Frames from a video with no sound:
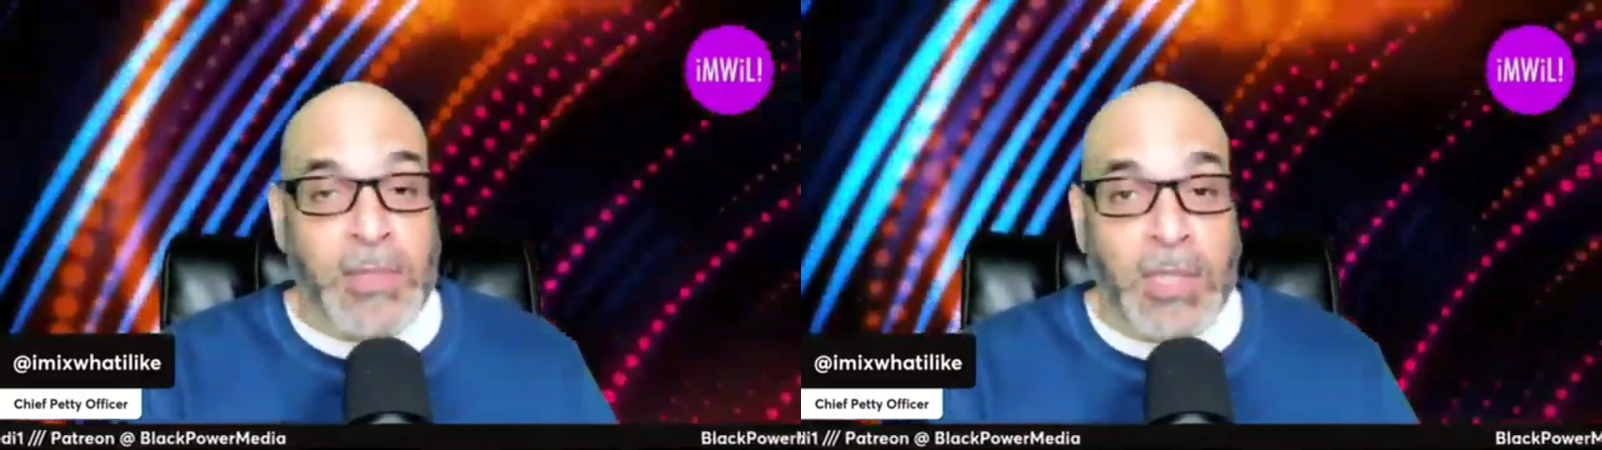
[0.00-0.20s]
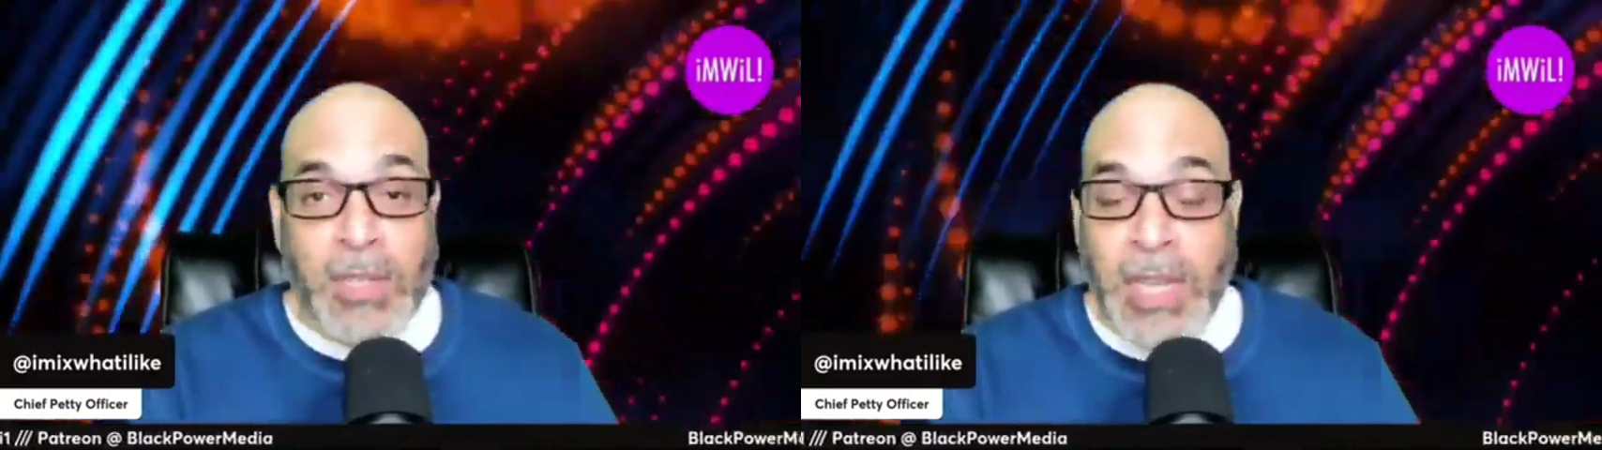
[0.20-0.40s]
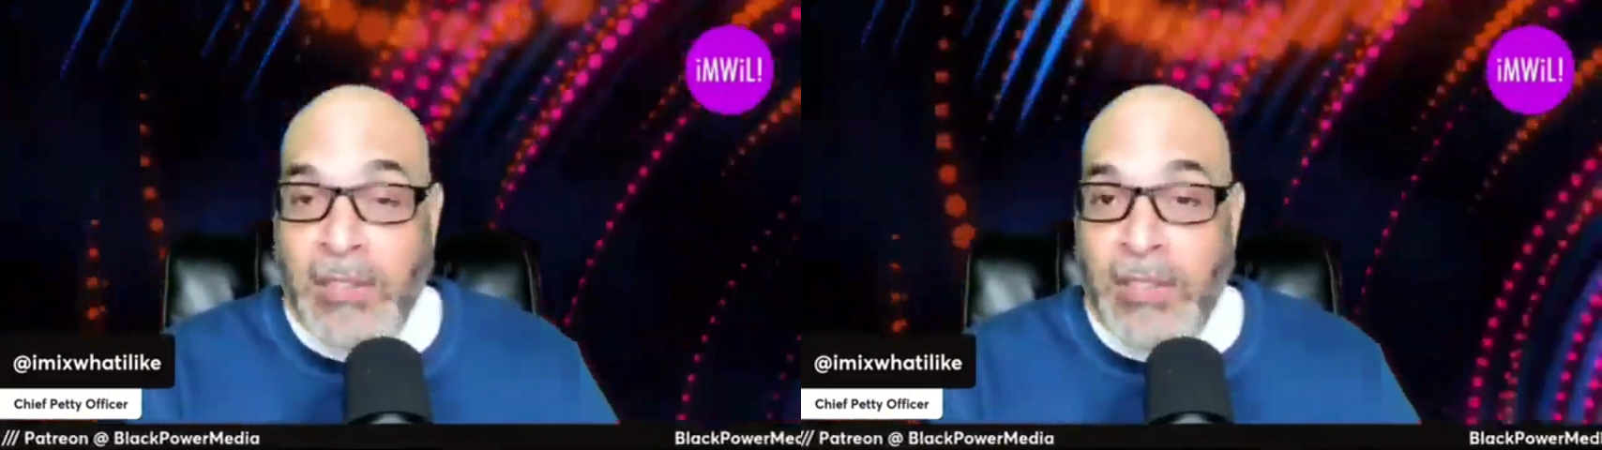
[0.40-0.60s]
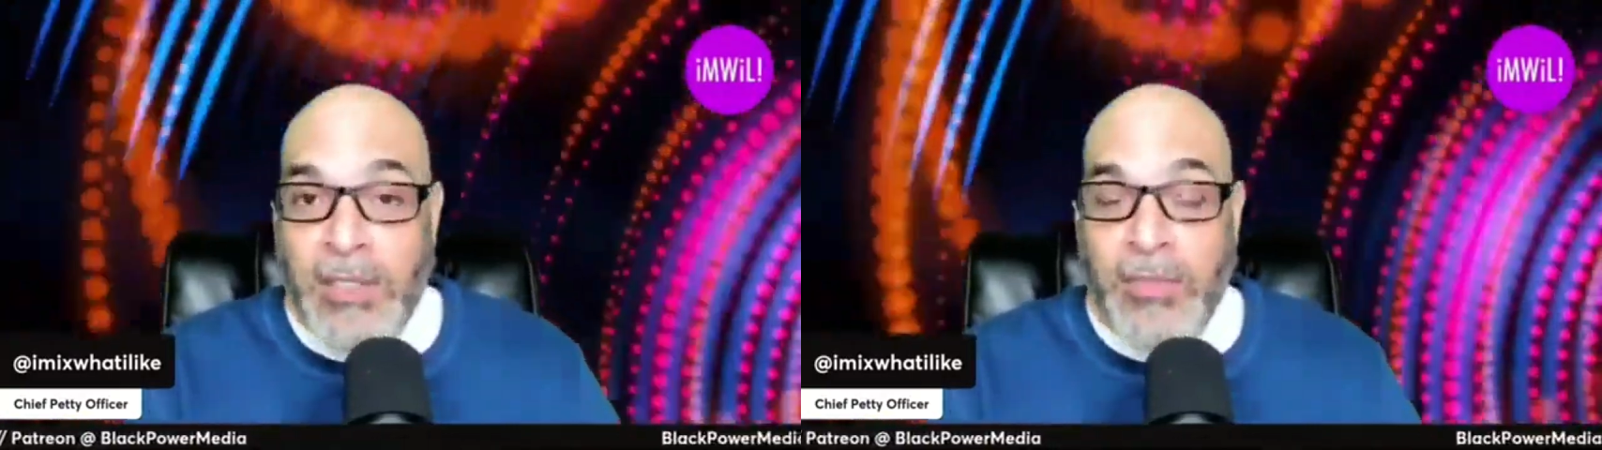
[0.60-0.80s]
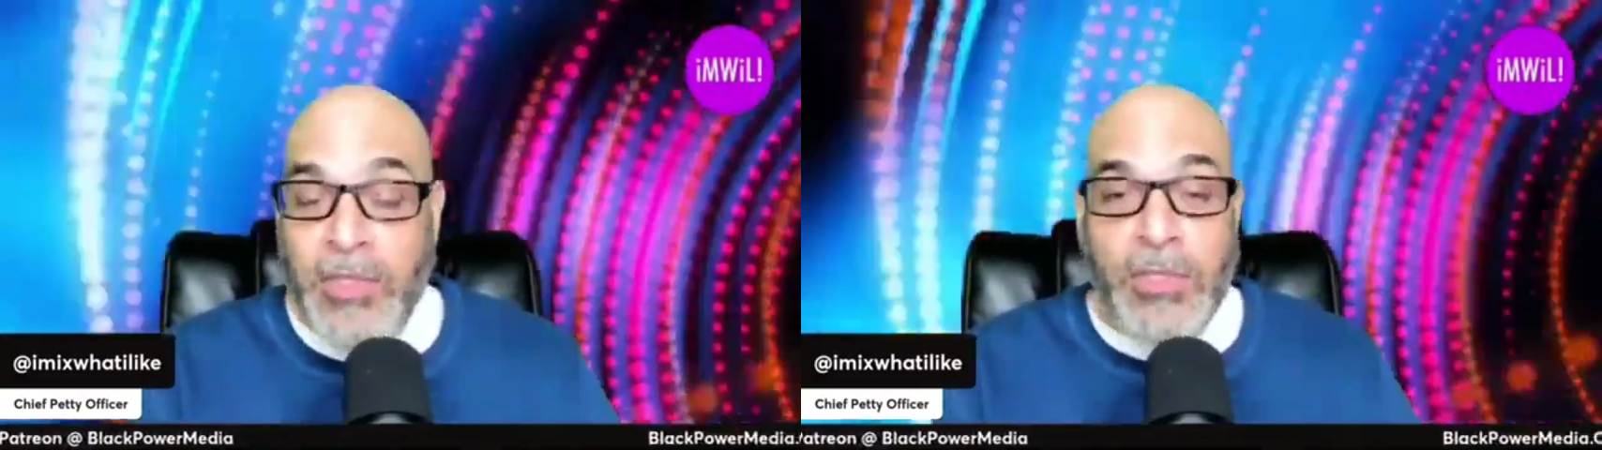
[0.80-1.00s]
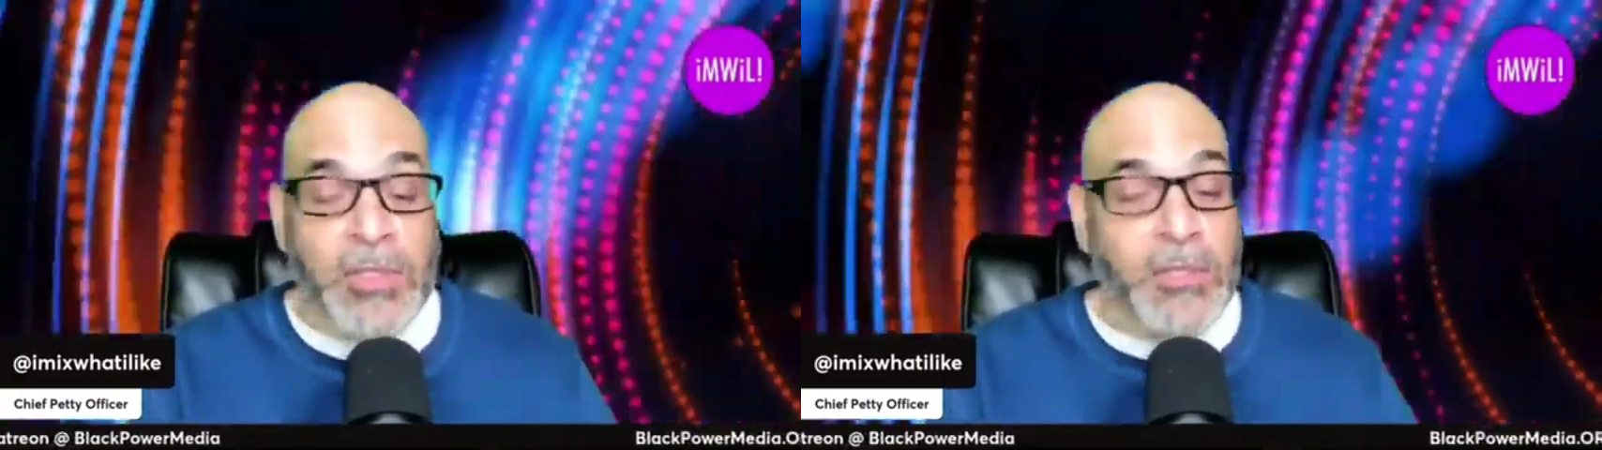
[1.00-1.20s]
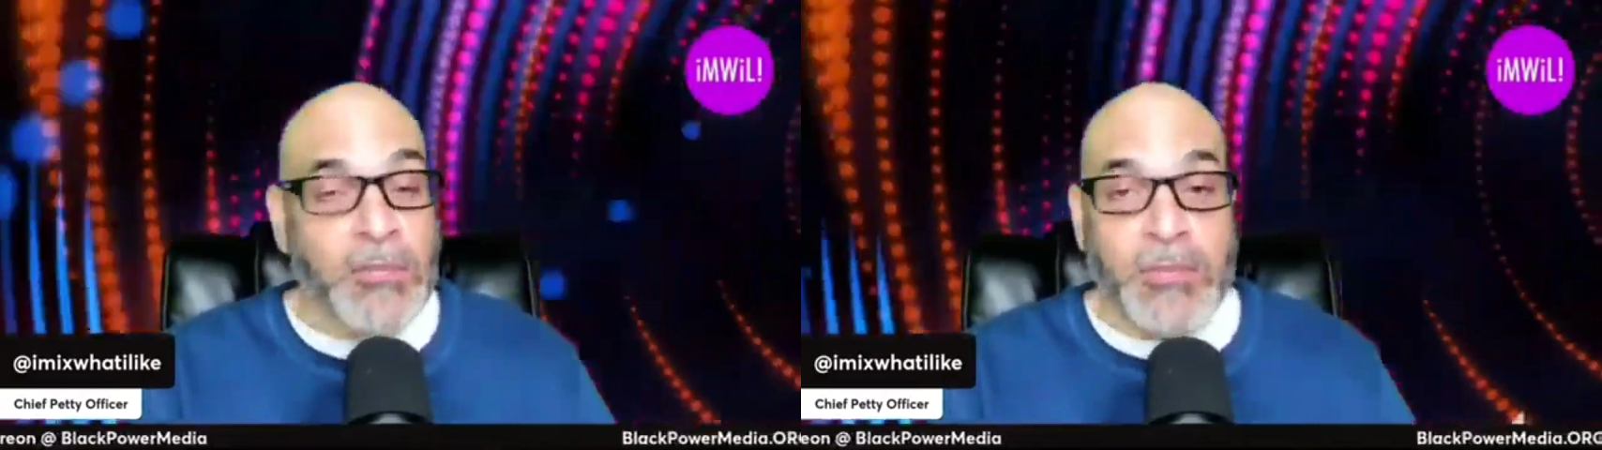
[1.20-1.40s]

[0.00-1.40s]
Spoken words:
collectives,